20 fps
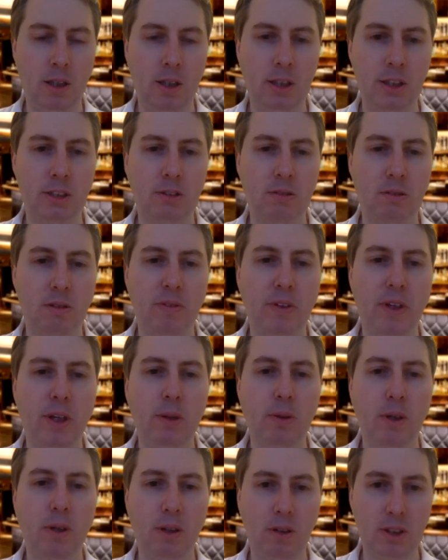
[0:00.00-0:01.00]
To
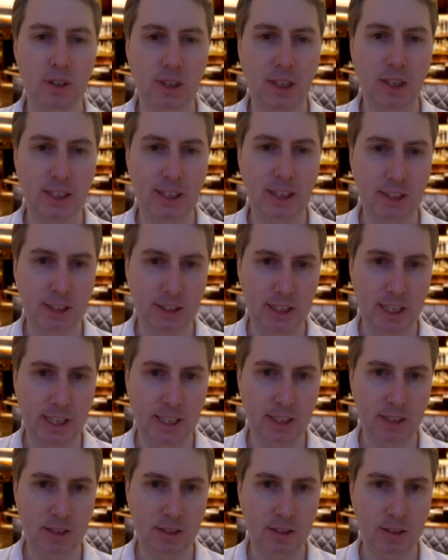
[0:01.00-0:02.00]
review alongside
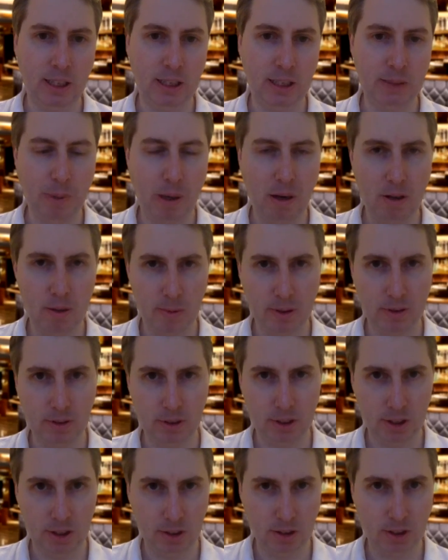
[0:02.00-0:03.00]
undertake is paramount
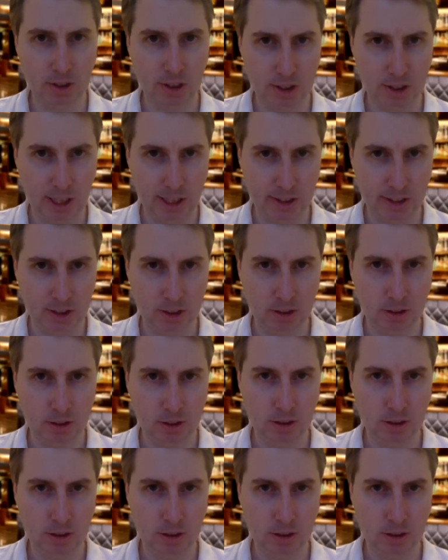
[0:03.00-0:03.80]
to your success